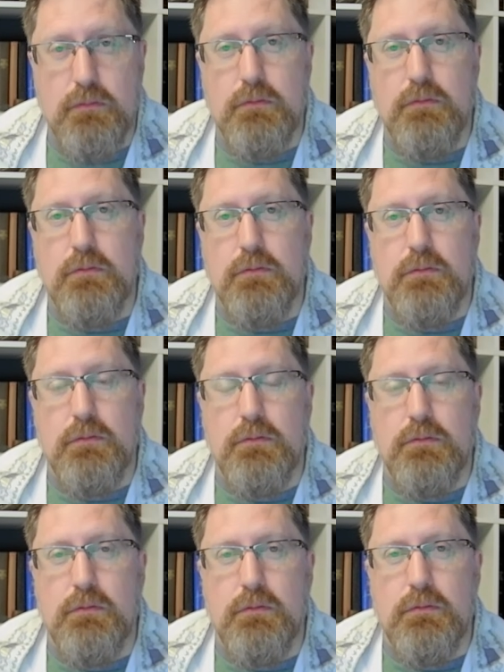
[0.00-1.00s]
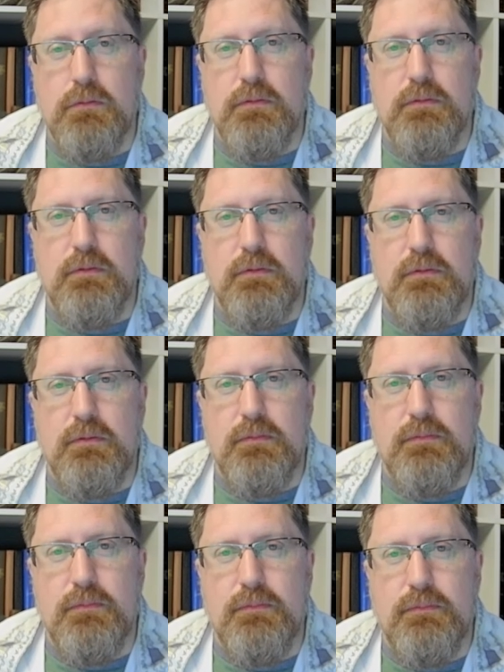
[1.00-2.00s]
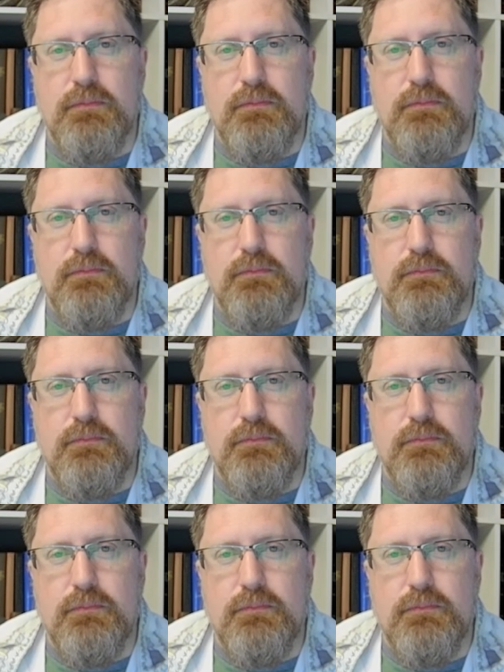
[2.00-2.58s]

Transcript: (silence)